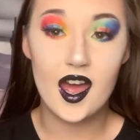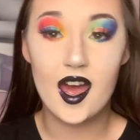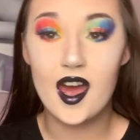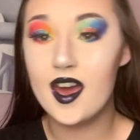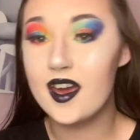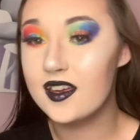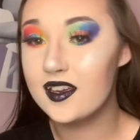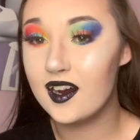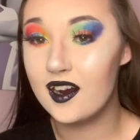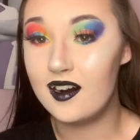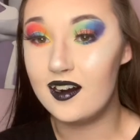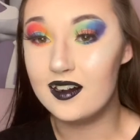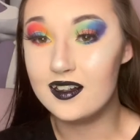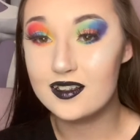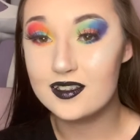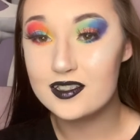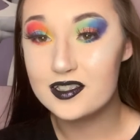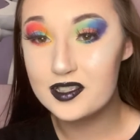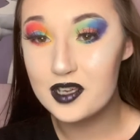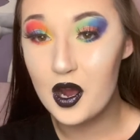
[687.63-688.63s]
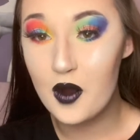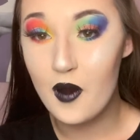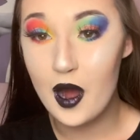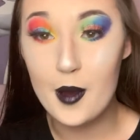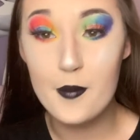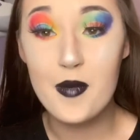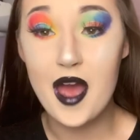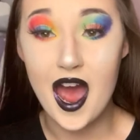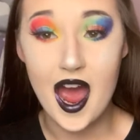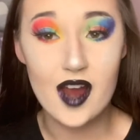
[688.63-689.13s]
Hey y'all, so
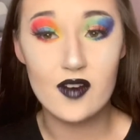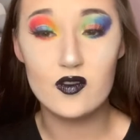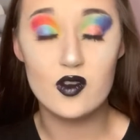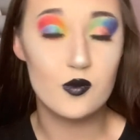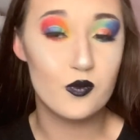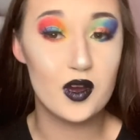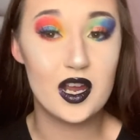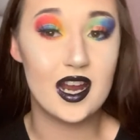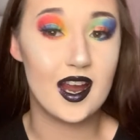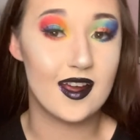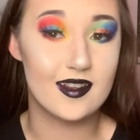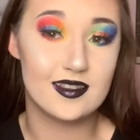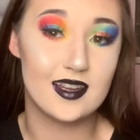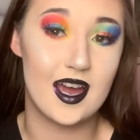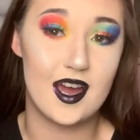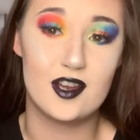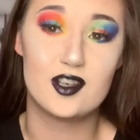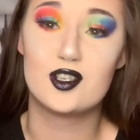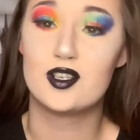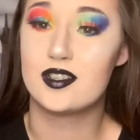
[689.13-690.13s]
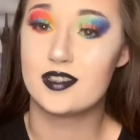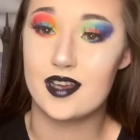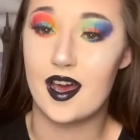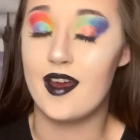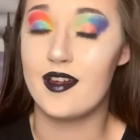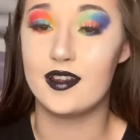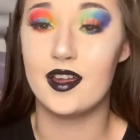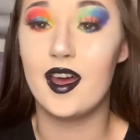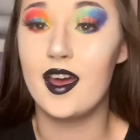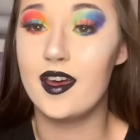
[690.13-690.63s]
I'm back from putting on lashes,
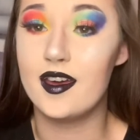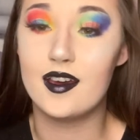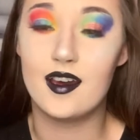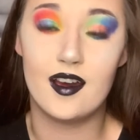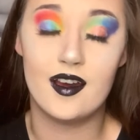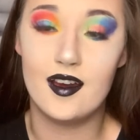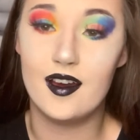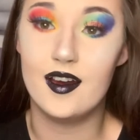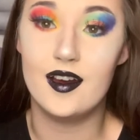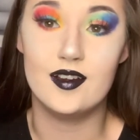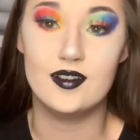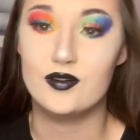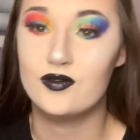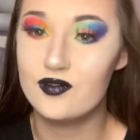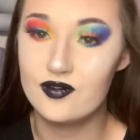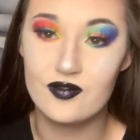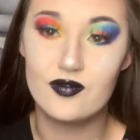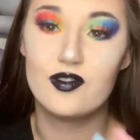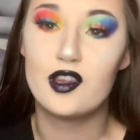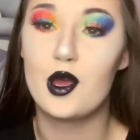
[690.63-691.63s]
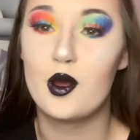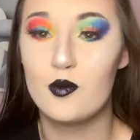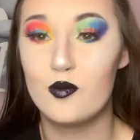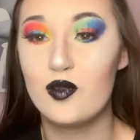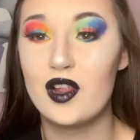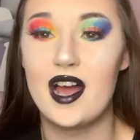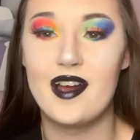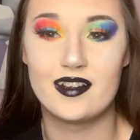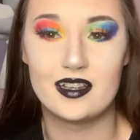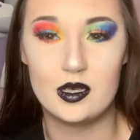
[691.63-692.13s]
highlight,
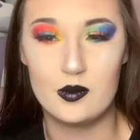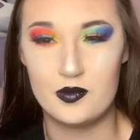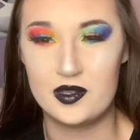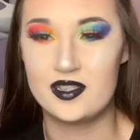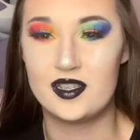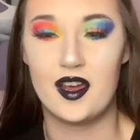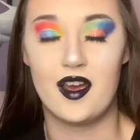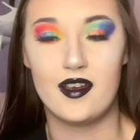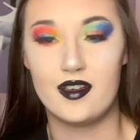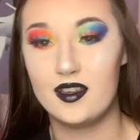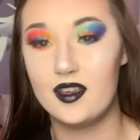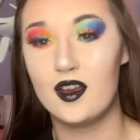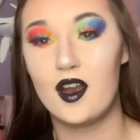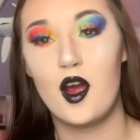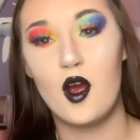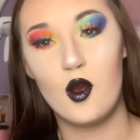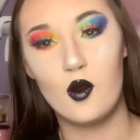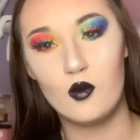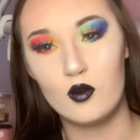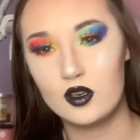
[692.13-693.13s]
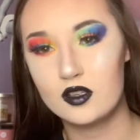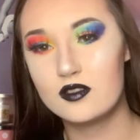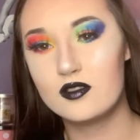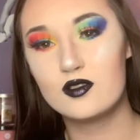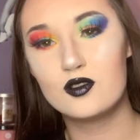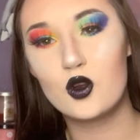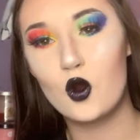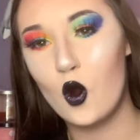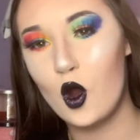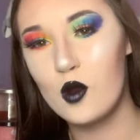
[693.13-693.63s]
black lipstick, you know,
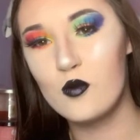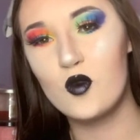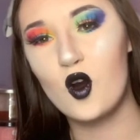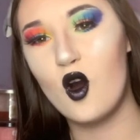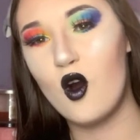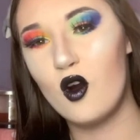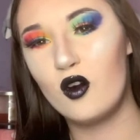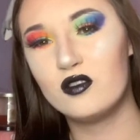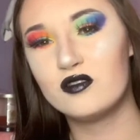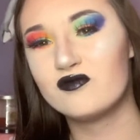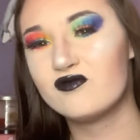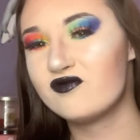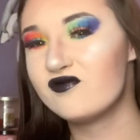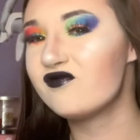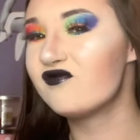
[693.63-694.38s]
normal,